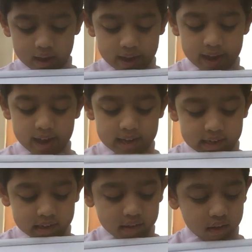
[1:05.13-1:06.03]

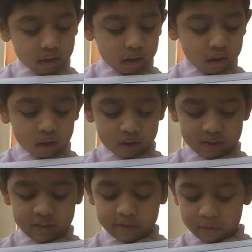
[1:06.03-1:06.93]
And
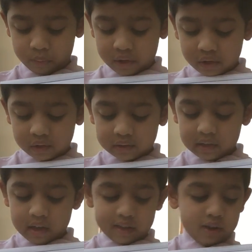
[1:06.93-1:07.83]
these are
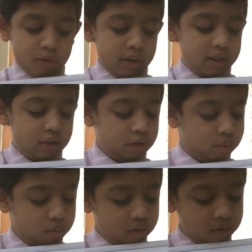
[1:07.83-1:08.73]
wheels, they're red
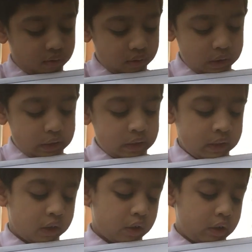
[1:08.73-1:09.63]
too.
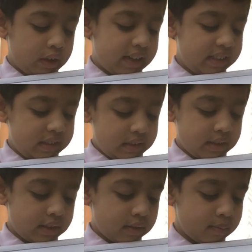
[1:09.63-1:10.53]
These are the
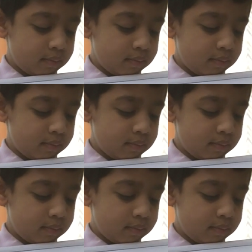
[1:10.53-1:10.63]
lights.